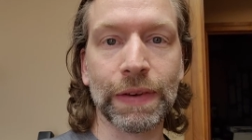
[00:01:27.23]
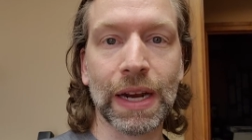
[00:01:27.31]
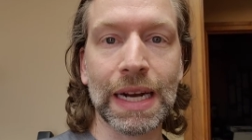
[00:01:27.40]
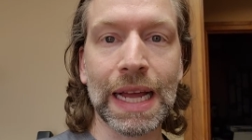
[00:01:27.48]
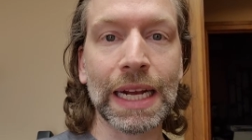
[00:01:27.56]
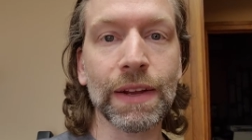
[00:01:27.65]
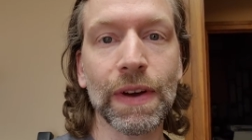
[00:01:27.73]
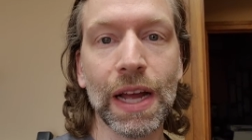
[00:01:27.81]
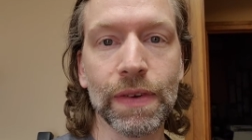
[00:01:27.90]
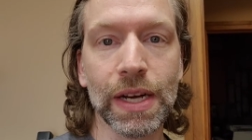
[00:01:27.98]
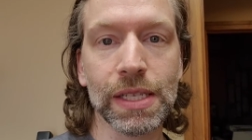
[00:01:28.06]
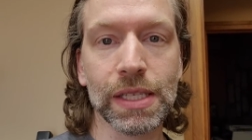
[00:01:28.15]
I've got a
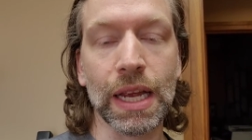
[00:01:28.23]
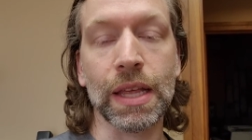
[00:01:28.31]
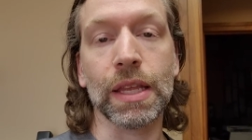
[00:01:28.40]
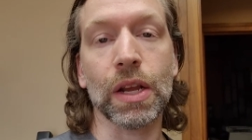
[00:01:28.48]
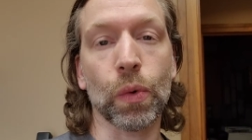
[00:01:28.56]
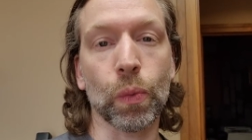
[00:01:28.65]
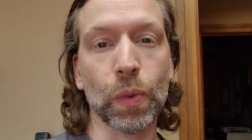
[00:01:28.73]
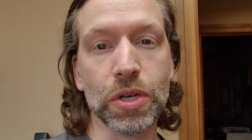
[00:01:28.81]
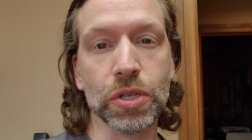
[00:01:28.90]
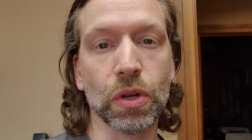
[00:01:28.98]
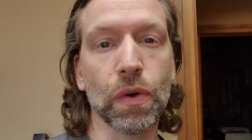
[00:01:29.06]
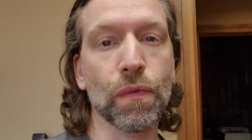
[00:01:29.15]
95S and the
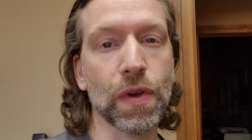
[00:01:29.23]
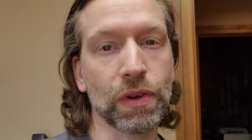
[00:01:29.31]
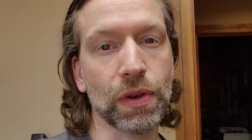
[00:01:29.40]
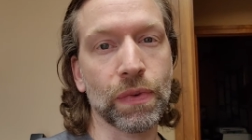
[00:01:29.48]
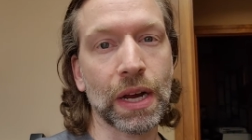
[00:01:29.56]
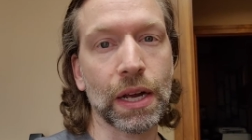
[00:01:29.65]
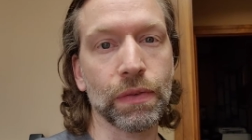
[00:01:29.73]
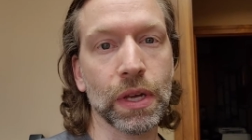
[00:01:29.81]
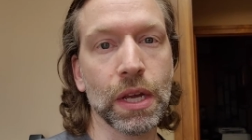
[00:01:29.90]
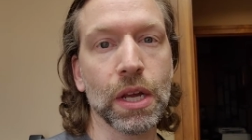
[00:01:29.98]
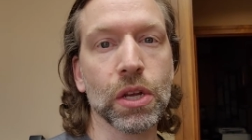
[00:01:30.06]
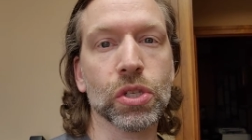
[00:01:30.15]
original 55.